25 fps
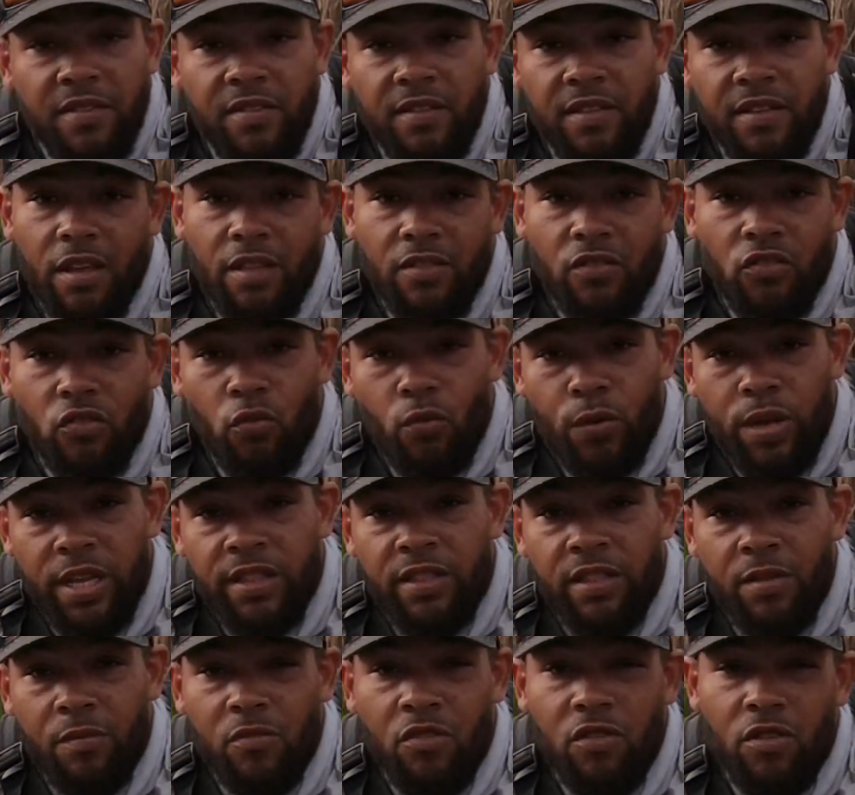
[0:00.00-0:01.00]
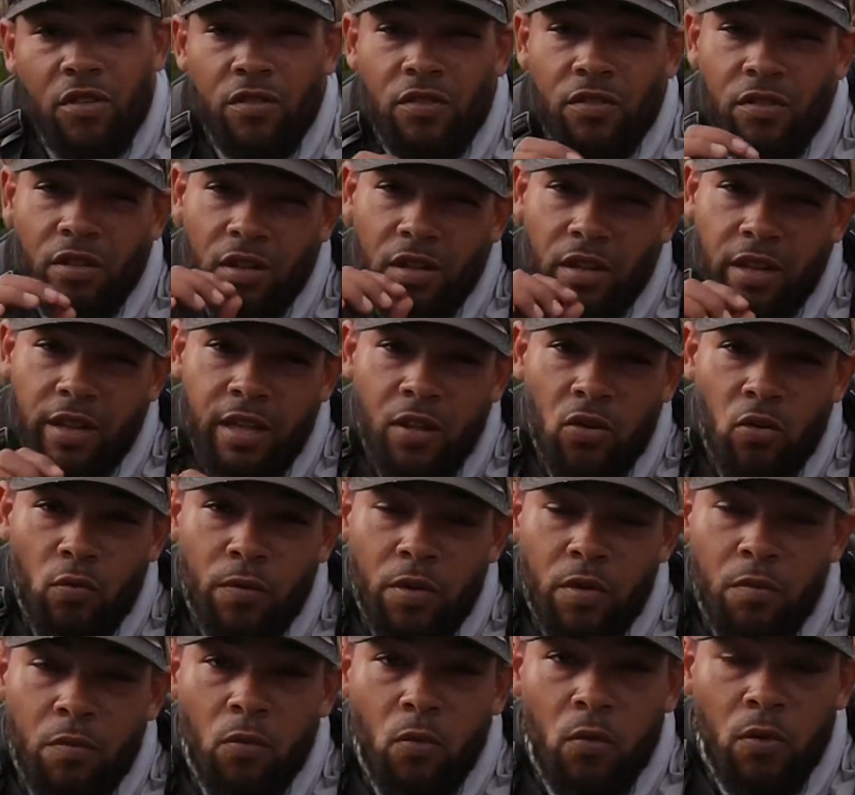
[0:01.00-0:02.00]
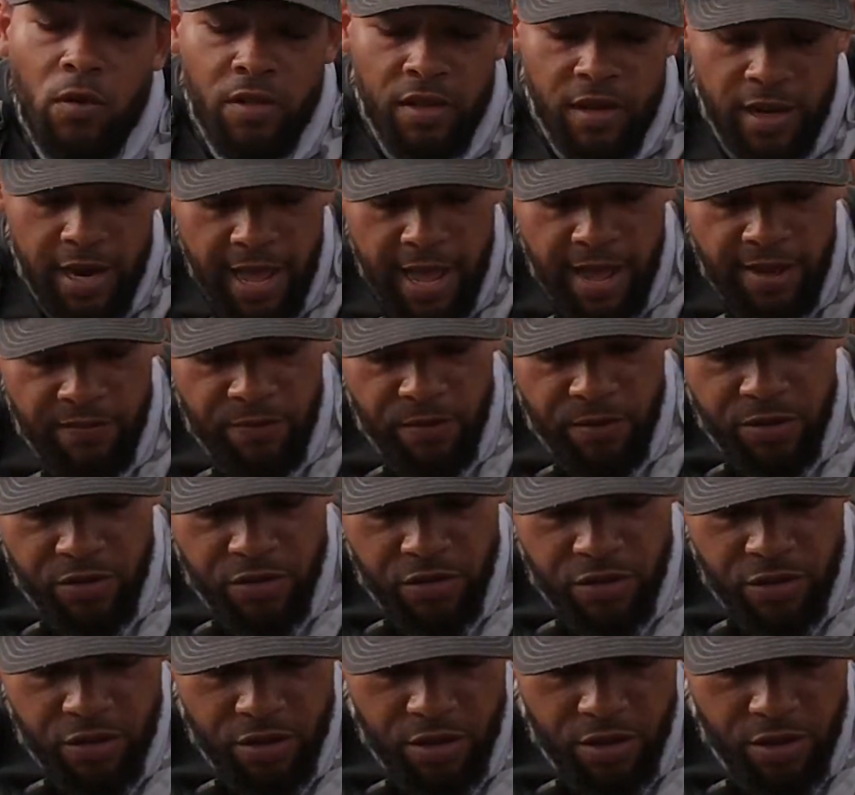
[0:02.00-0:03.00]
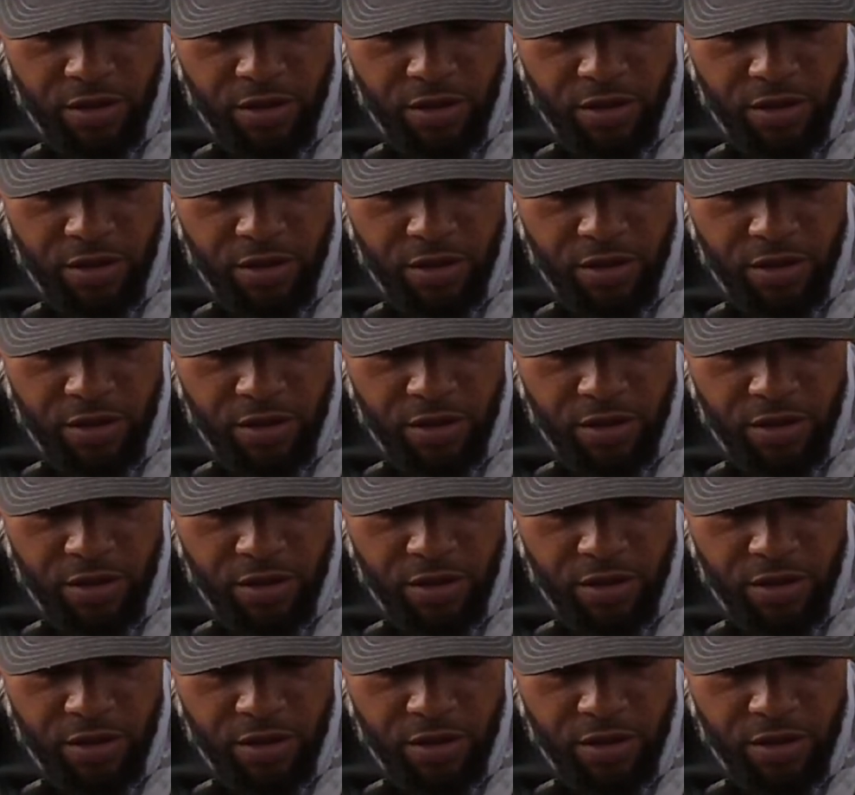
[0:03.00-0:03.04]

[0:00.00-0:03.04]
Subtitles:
things and tweak them just a little bit more than average.